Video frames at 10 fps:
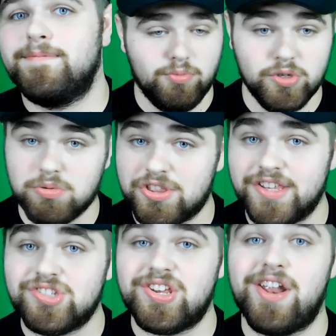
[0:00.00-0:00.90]
Which with
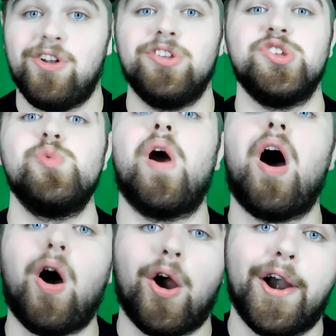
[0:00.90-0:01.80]
this channel, you
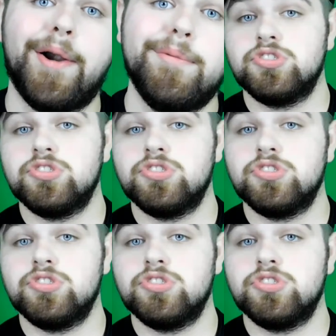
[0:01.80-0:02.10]
are.